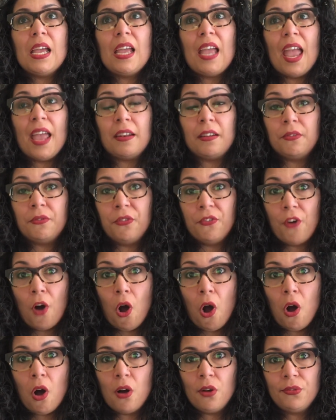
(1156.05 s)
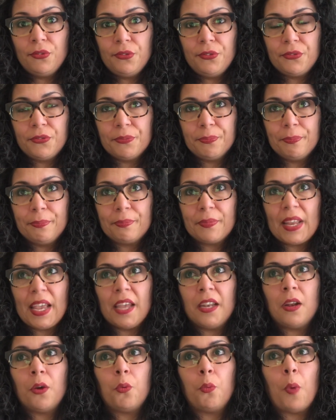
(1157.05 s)
and evolve
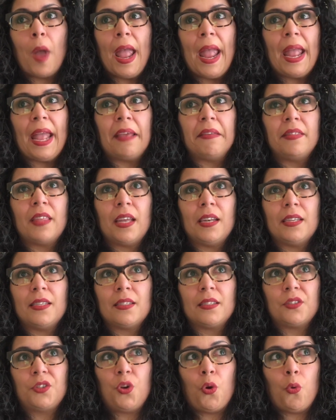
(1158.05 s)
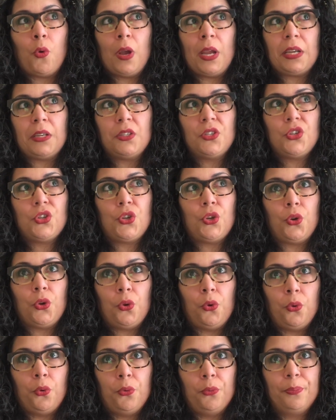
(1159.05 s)
in a way that is going
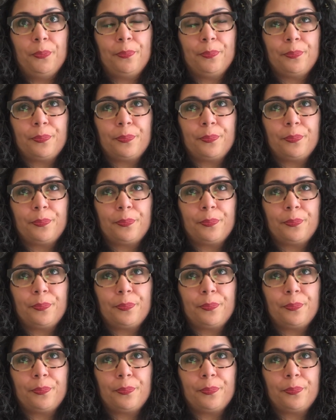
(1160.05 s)
to